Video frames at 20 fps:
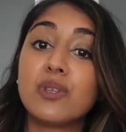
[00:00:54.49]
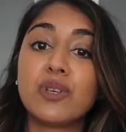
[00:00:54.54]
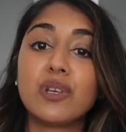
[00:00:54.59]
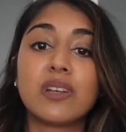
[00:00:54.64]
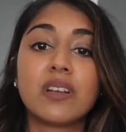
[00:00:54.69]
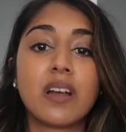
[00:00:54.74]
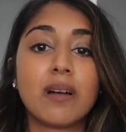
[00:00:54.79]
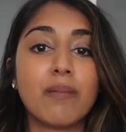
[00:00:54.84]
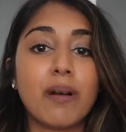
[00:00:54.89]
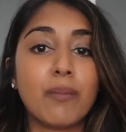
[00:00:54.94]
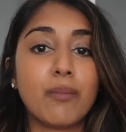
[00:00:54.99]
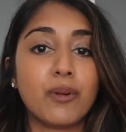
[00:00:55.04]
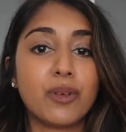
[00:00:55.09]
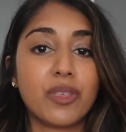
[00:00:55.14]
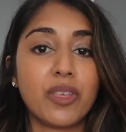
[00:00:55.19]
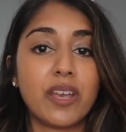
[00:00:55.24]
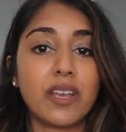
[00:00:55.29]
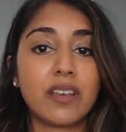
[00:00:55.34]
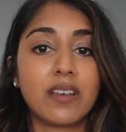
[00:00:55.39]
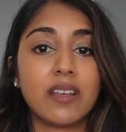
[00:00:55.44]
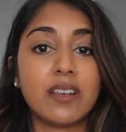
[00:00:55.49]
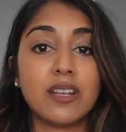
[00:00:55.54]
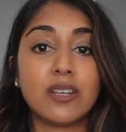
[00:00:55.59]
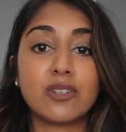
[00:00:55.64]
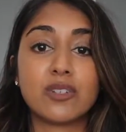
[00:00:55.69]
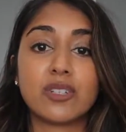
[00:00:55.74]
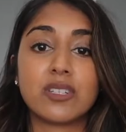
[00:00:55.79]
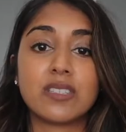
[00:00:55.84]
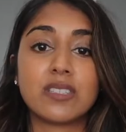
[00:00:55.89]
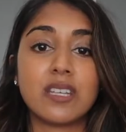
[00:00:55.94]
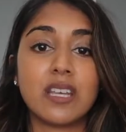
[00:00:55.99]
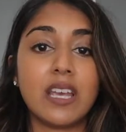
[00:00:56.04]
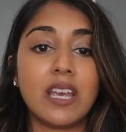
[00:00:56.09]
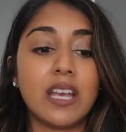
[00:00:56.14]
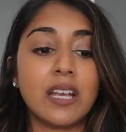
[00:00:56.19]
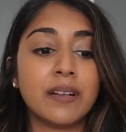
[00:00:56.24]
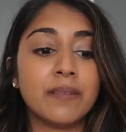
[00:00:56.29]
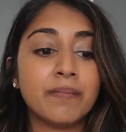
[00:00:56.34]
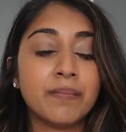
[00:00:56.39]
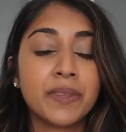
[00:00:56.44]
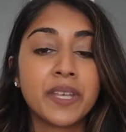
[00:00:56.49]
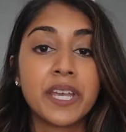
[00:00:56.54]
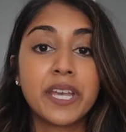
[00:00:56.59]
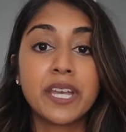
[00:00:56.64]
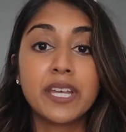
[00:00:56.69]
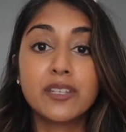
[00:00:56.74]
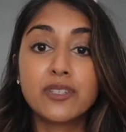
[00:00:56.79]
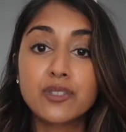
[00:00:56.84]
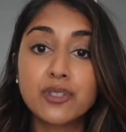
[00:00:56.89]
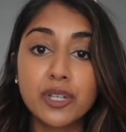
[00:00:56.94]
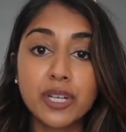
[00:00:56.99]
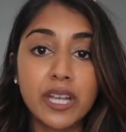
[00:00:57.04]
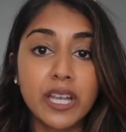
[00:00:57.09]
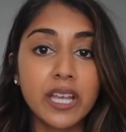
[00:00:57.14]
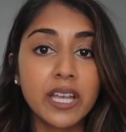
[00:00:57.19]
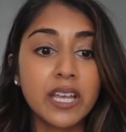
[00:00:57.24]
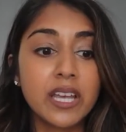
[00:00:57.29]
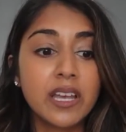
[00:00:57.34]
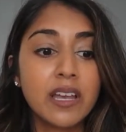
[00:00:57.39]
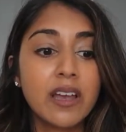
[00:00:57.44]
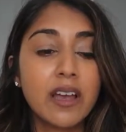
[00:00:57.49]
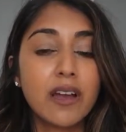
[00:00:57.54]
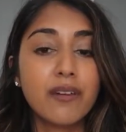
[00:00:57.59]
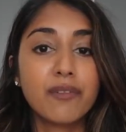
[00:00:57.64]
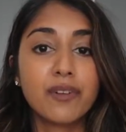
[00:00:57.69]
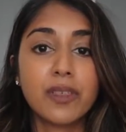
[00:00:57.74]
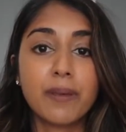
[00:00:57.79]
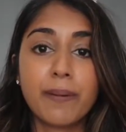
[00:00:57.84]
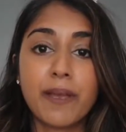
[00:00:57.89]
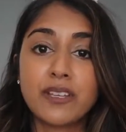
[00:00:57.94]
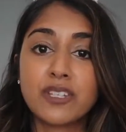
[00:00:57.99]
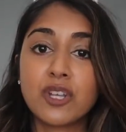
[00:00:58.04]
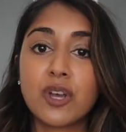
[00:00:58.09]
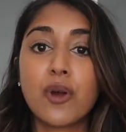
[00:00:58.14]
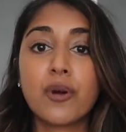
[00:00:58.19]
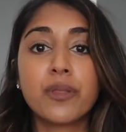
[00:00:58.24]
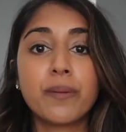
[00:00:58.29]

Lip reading: you can come up with like an interesting history for the patient.